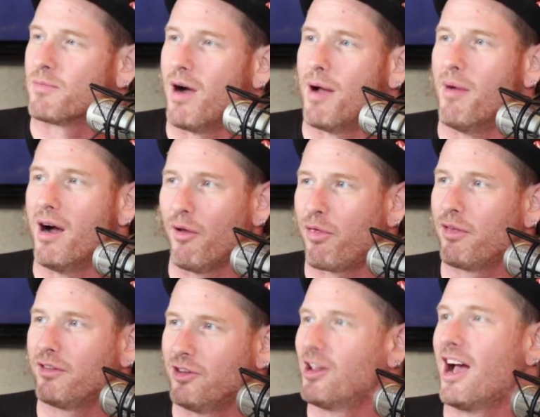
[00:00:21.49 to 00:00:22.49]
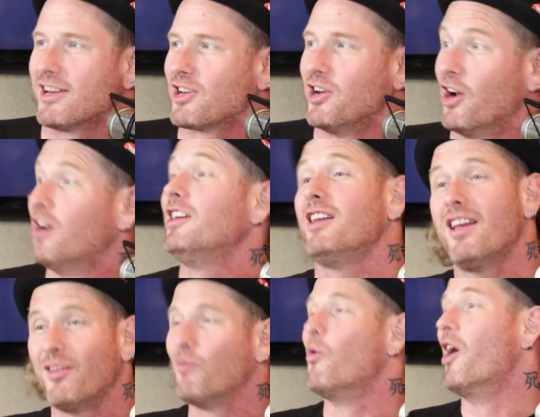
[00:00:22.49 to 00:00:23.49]
when it's my mouth, you guys can hear.
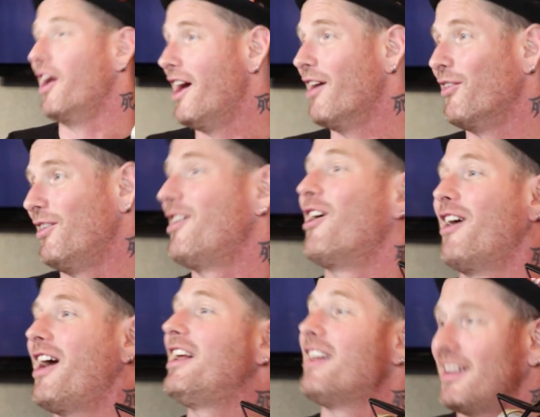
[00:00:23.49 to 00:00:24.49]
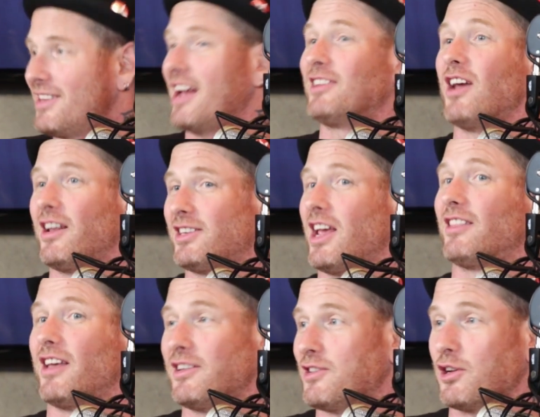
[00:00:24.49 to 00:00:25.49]
Whatever, all right? I
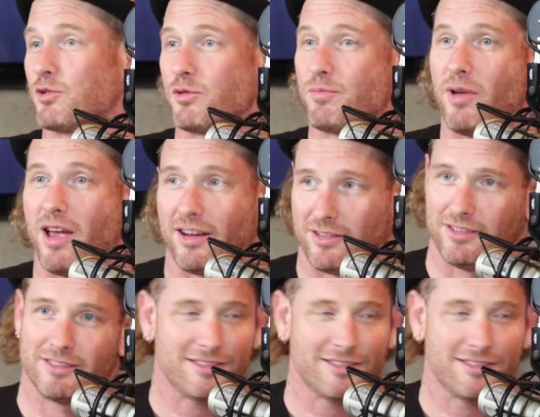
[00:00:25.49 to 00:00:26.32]
take that as disrespect.